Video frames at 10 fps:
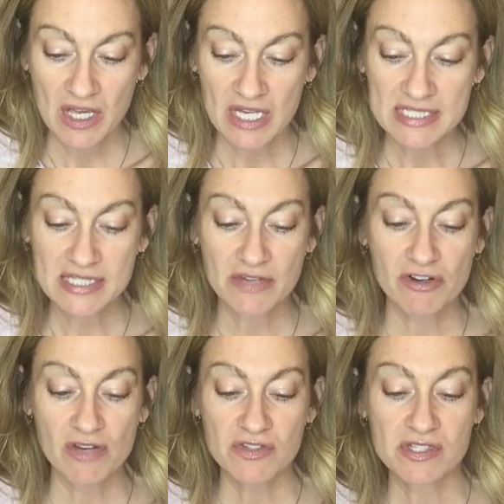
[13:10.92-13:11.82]
A
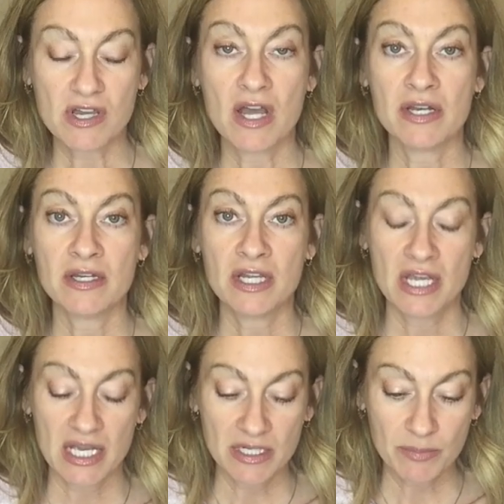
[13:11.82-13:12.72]
sliver of sun
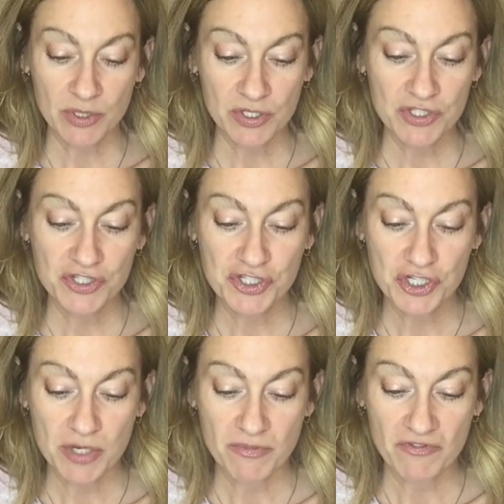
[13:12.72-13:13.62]
and a bird's
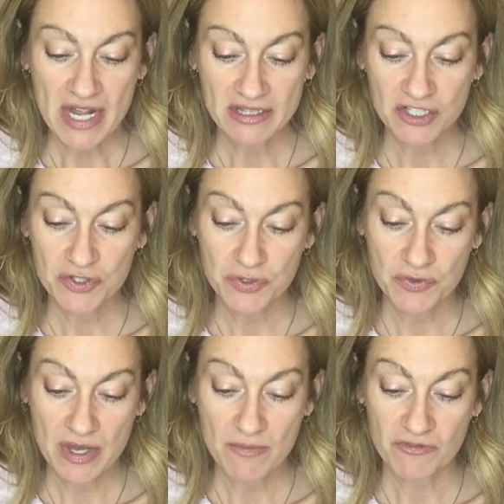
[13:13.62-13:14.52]
chirp finally drew
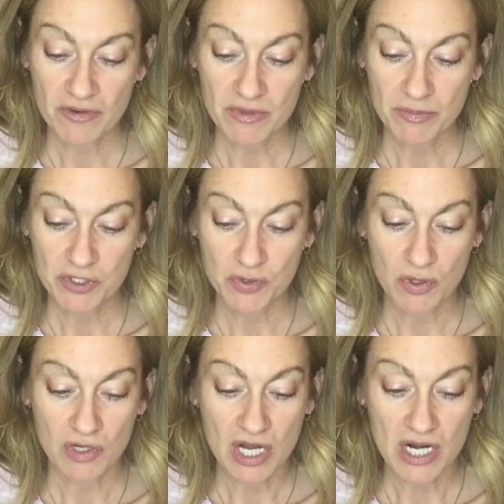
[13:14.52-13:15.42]
them from the
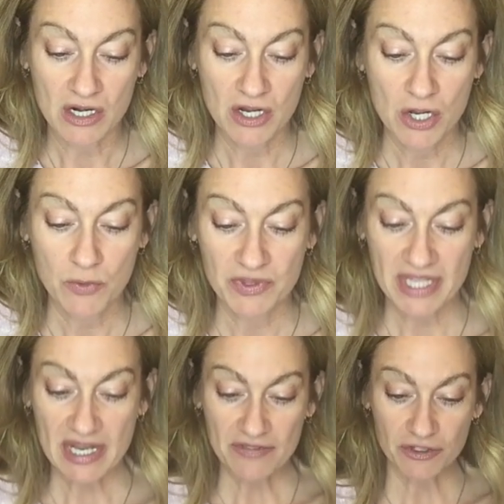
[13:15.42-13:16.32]
patrol car, where they
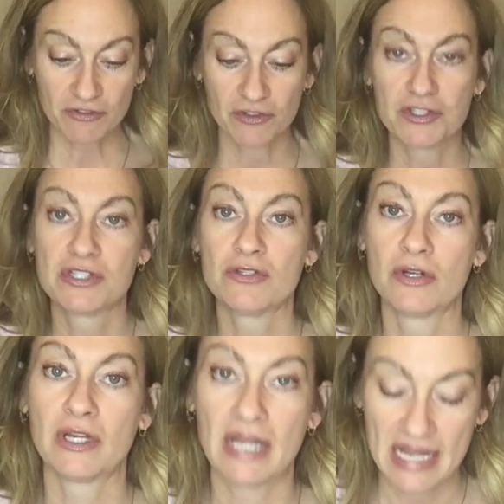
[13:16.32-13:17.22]
got their first
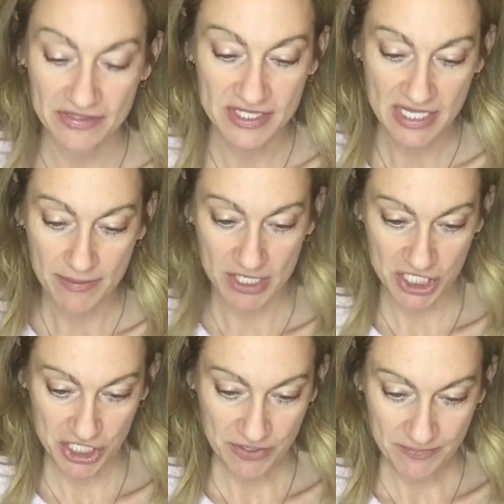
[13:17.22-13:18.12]
look at the
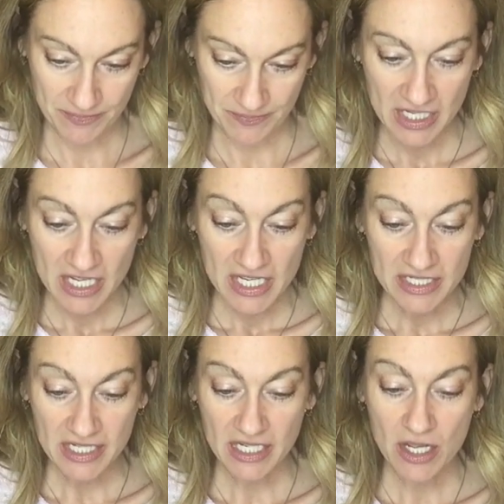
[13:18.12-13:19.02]
damage.
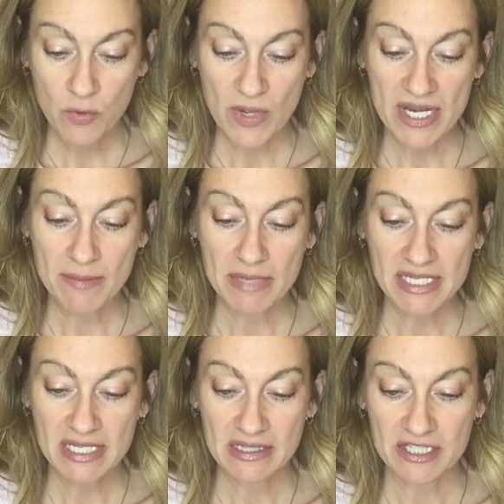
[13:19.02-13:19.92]
Nick went
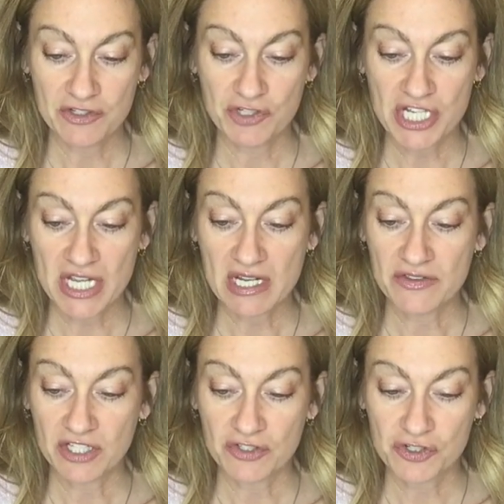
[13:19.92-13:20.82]
immediately to check on
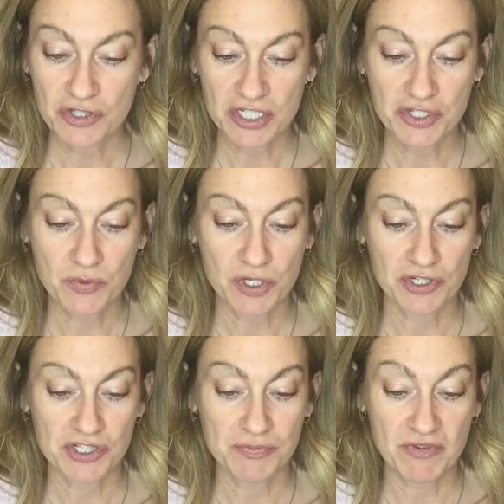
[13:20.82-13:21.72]
the construction
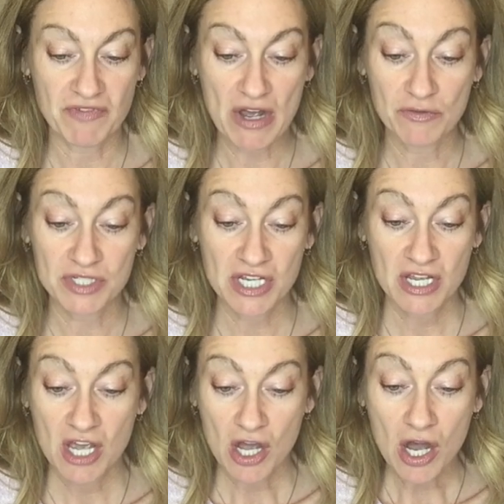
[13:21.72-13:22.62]
workers, but found
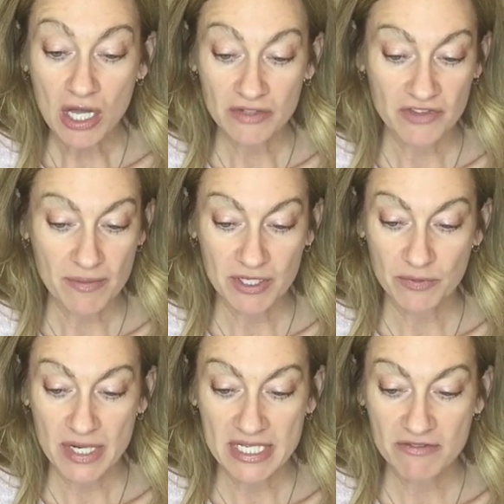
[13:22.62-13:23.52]
all of them had
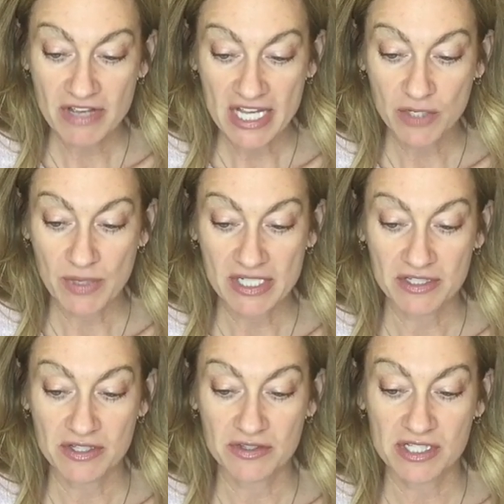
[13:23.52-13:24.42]
already
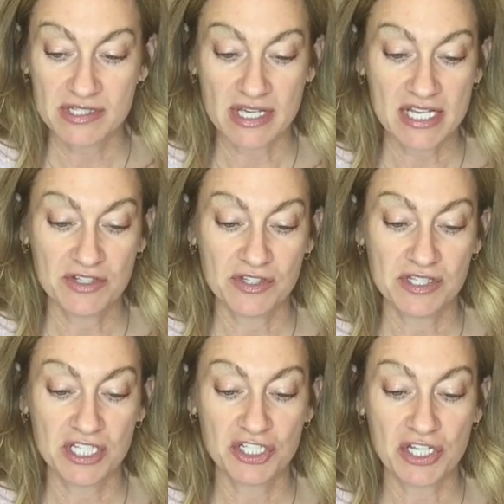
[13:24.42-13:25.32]
evacuated the site to
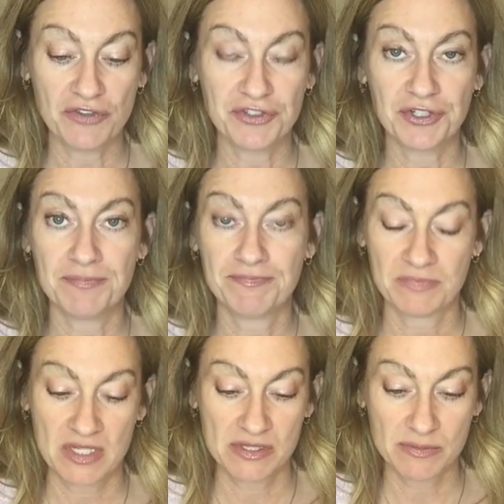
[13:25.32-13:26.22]
seek shelter.
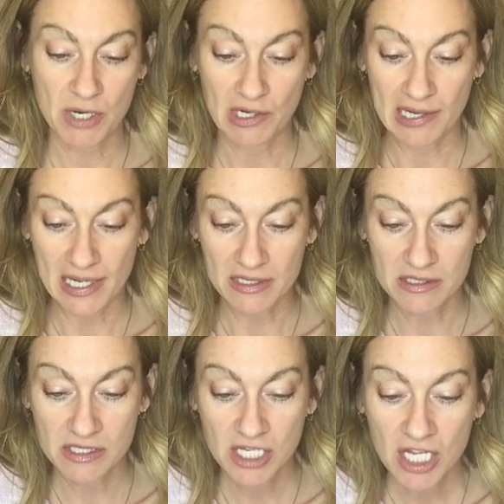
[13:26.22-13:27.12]
Smart
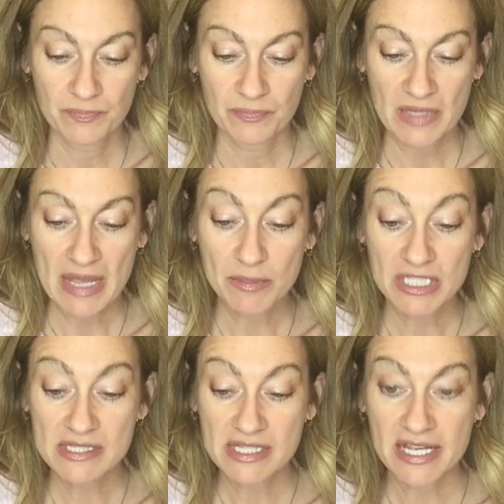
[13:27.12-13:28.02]
guys. Emily
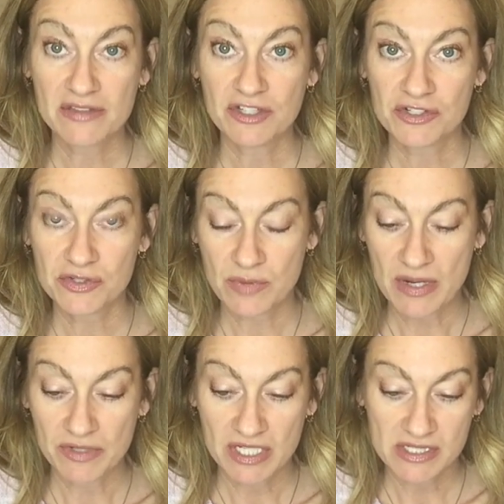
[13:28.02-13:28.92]
scanned their
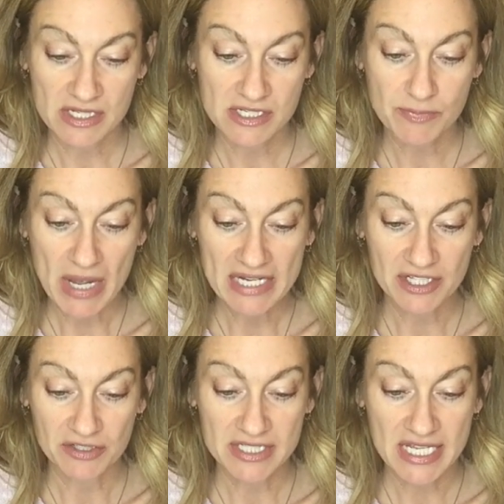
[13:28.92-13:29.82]
surroundings and spied
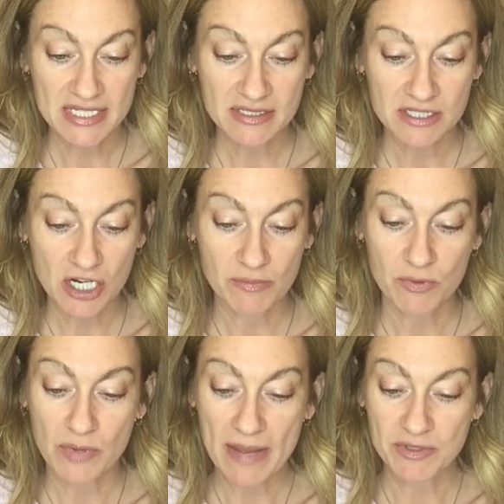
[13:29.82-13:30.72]
their tent tarp
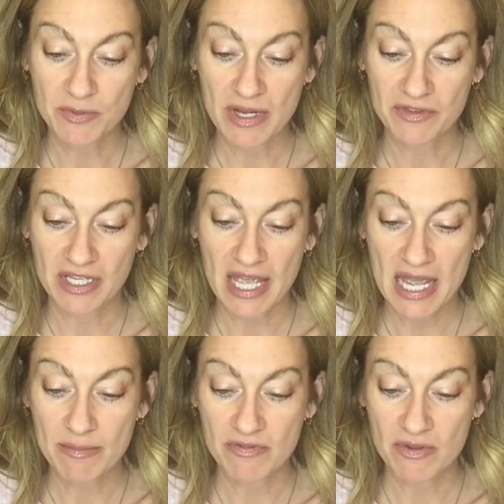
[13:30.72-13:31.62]
wrapped around the
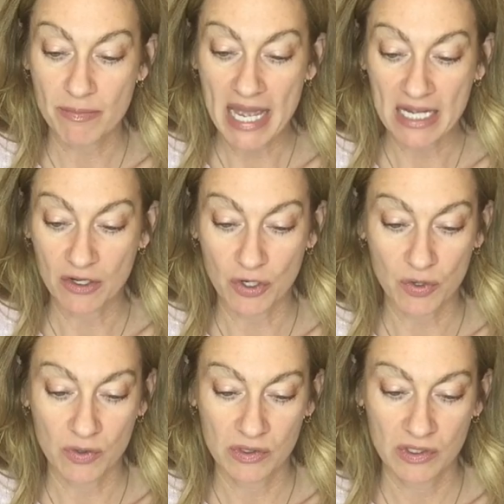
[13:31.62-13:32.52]
cab of the
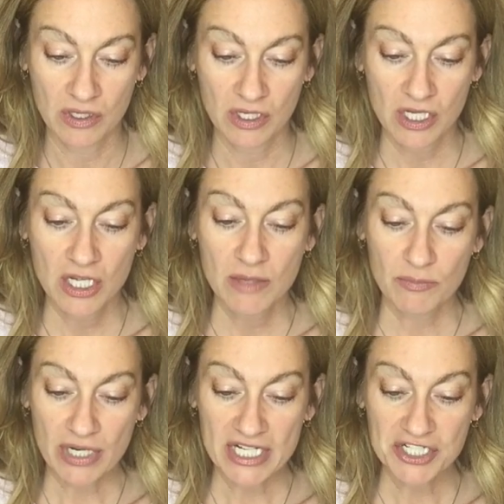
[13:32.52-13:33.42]
backhoe.
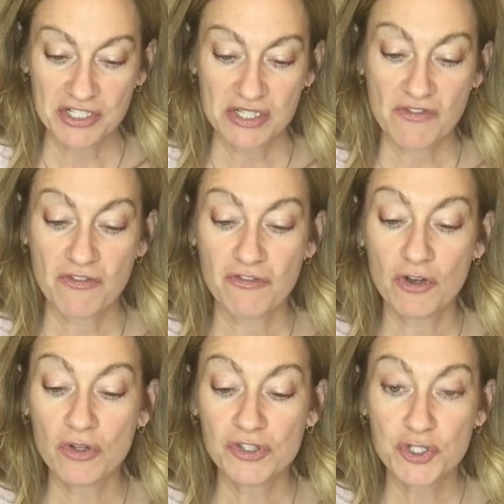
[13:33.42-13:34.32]
Branches,
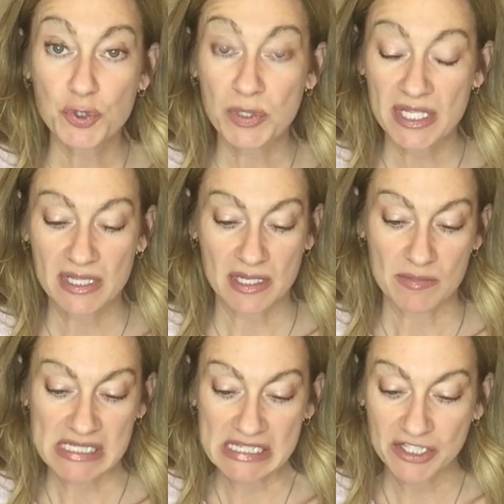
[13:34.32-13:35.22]
full tree
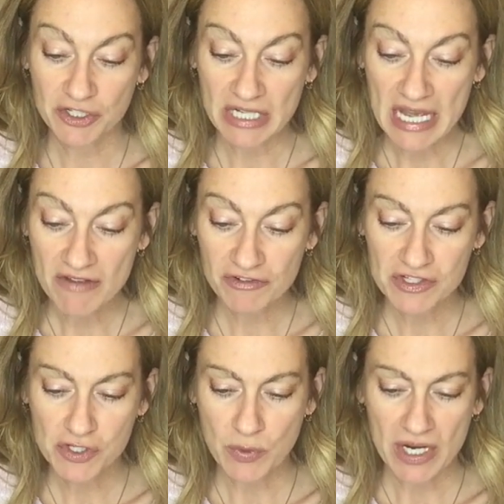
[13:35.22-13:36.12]
limbs, littered every
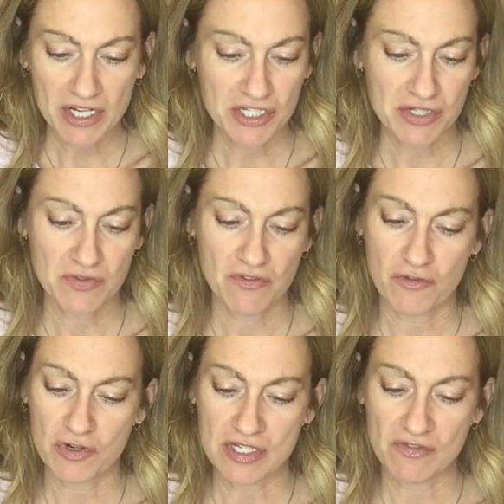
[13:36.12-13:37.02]
square inch of the
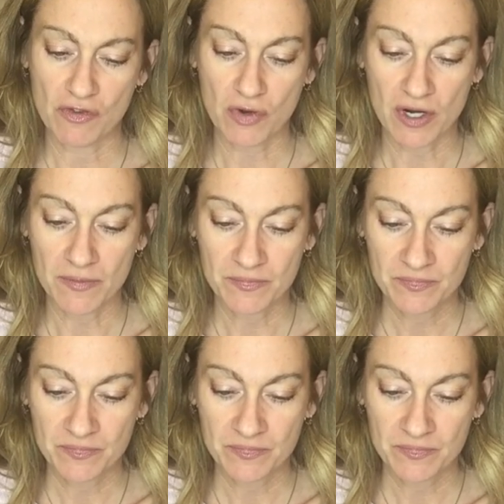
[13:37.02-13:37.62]
forest floor.